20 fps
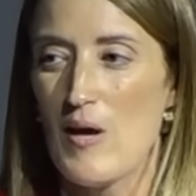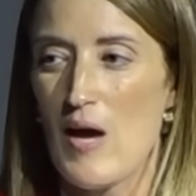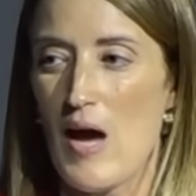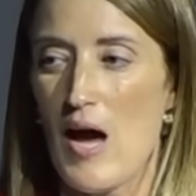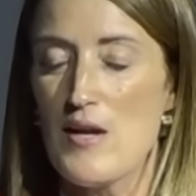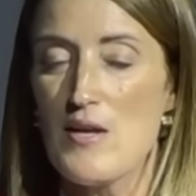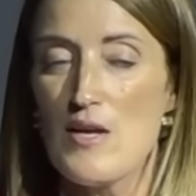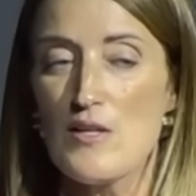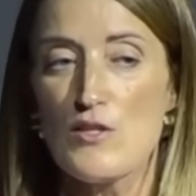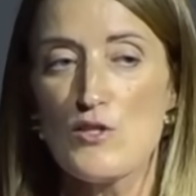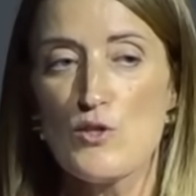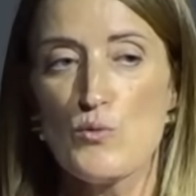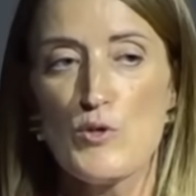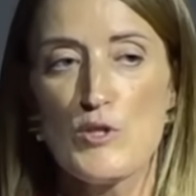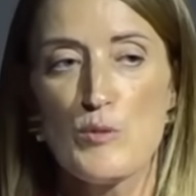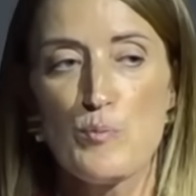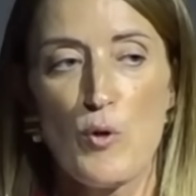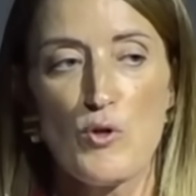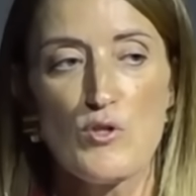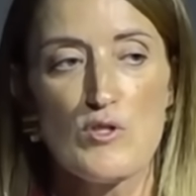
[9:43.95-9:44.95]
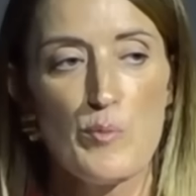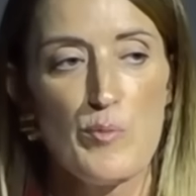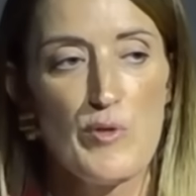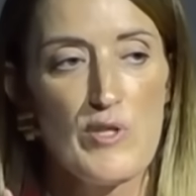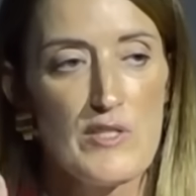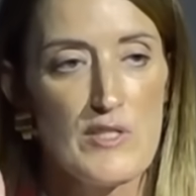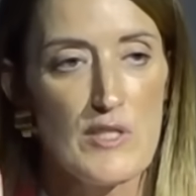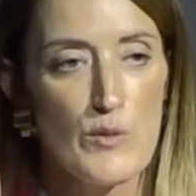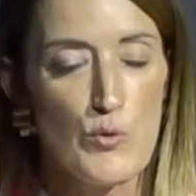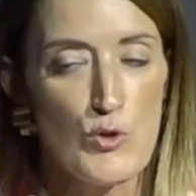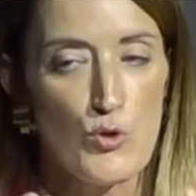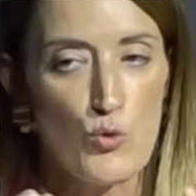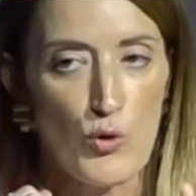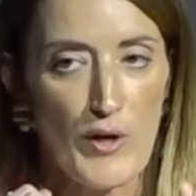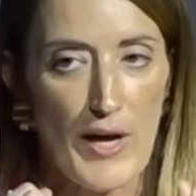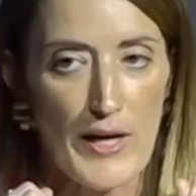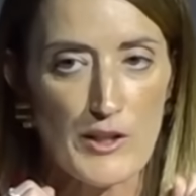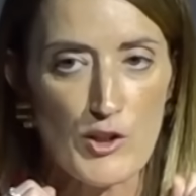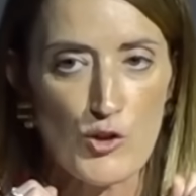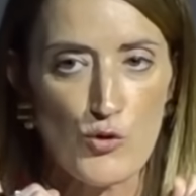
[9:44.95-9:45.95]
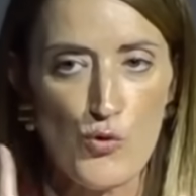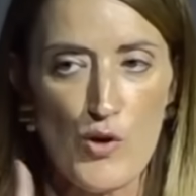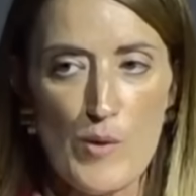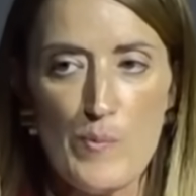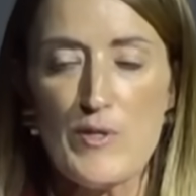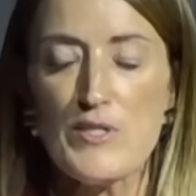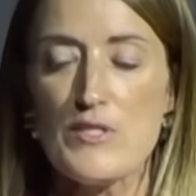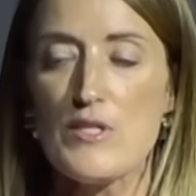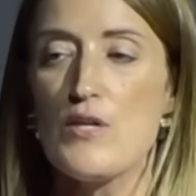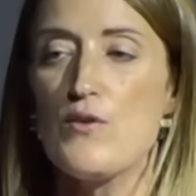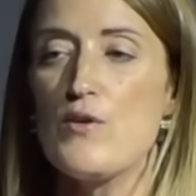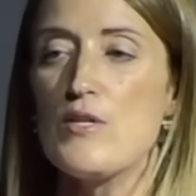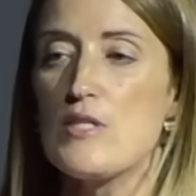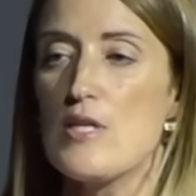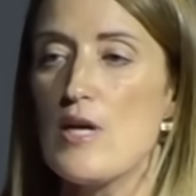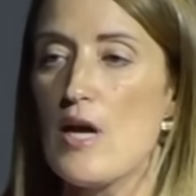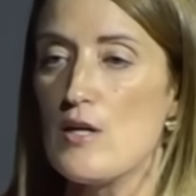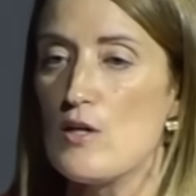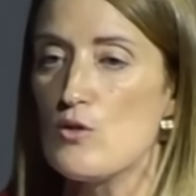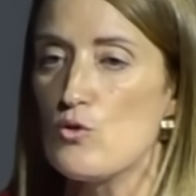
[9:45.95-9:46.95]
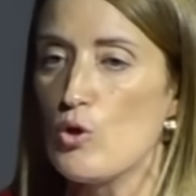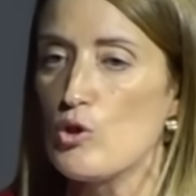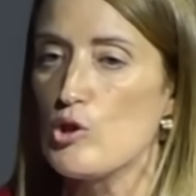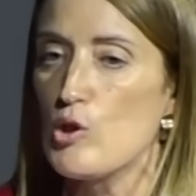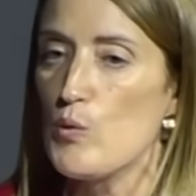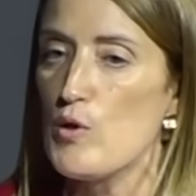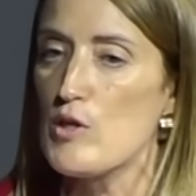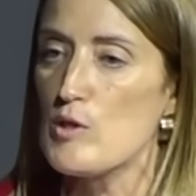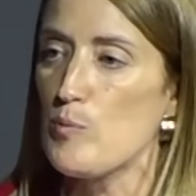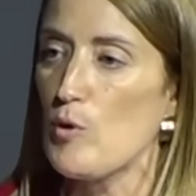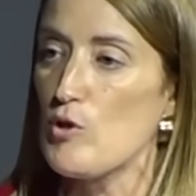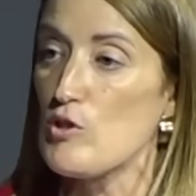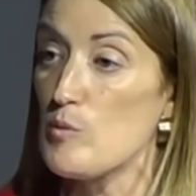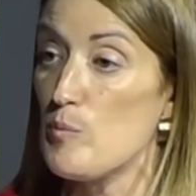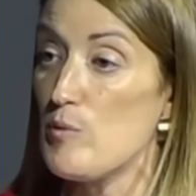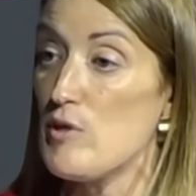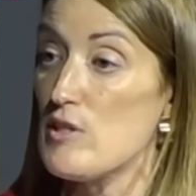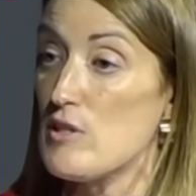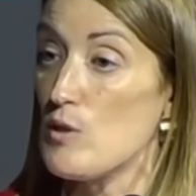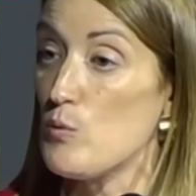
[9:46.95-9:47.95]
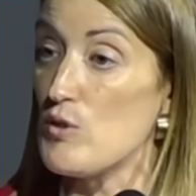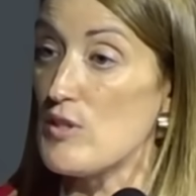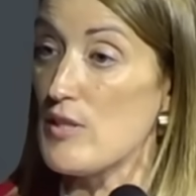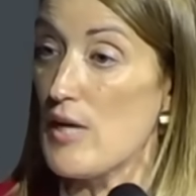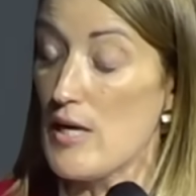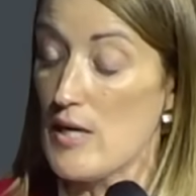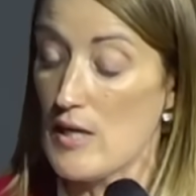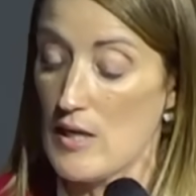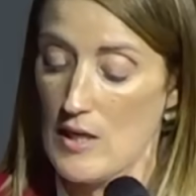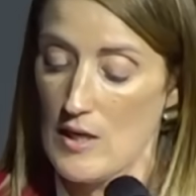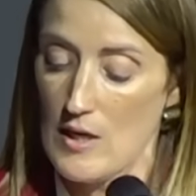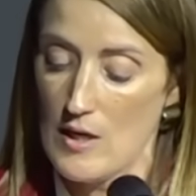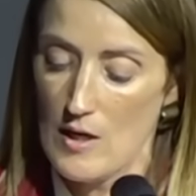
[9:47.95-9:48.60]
And it is a responsibility we took extremely seriously, and it's also a responsibility we take